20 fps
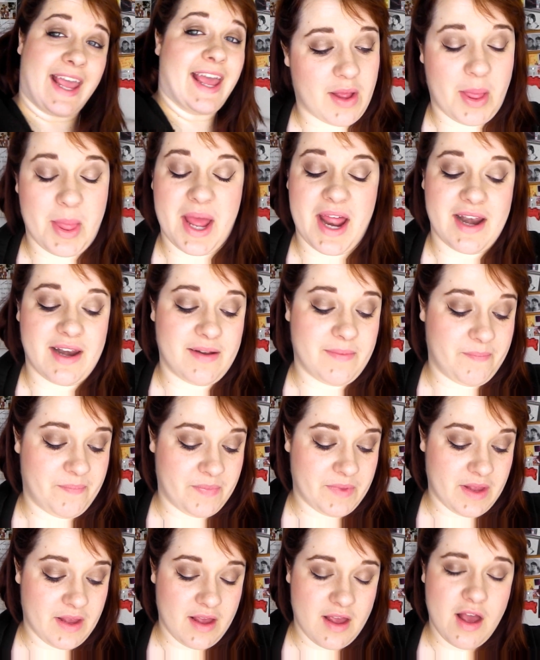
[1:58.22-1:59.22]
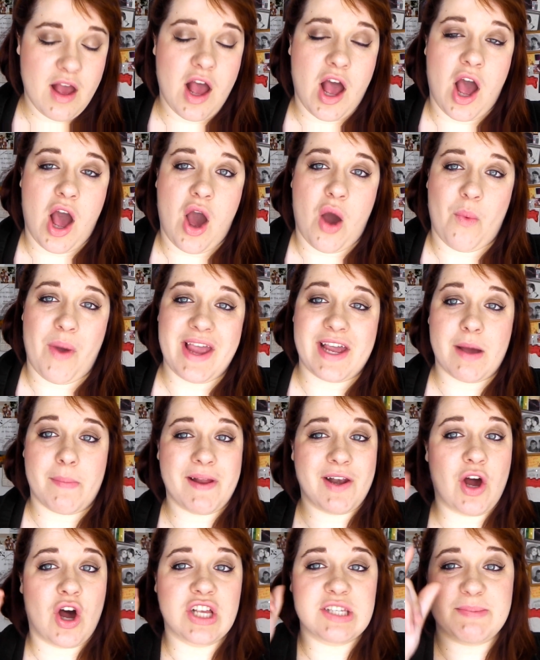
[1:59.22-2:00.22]
it, and then I wake up
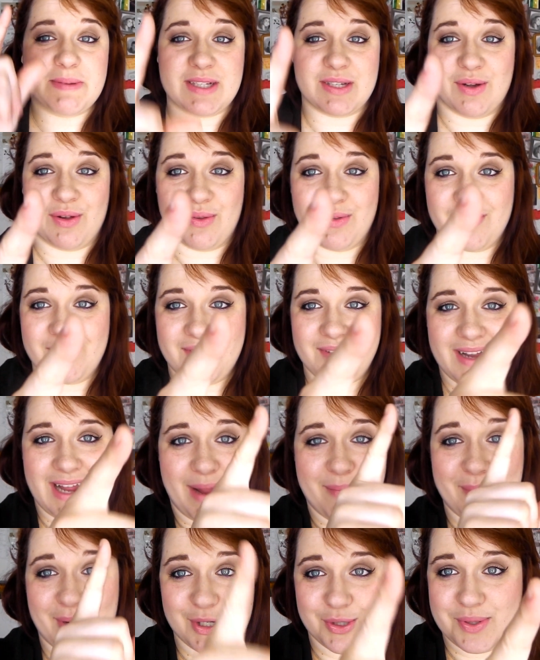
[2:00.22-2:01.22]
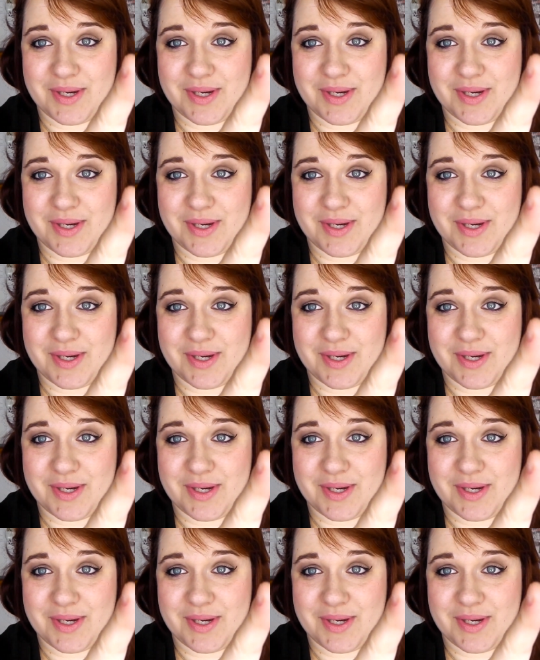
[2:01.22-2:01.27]
in a hospital in my